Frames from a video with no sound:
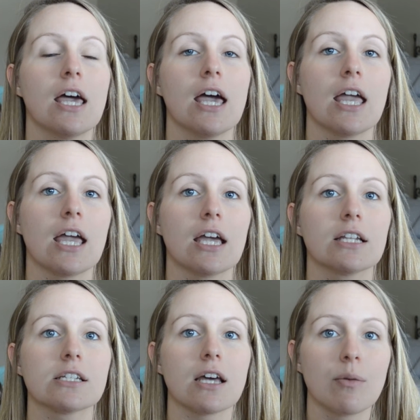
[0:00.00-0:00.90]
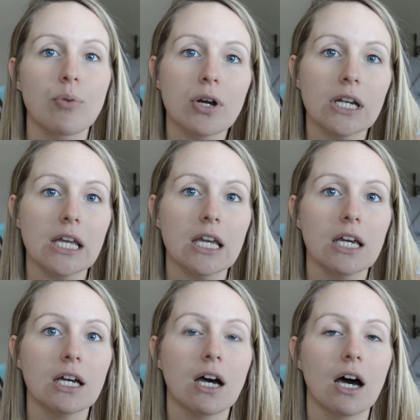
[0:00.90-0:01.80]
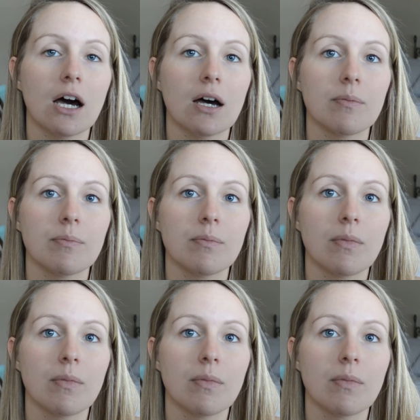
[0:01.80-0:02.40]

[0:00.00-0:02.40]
and a pretty kind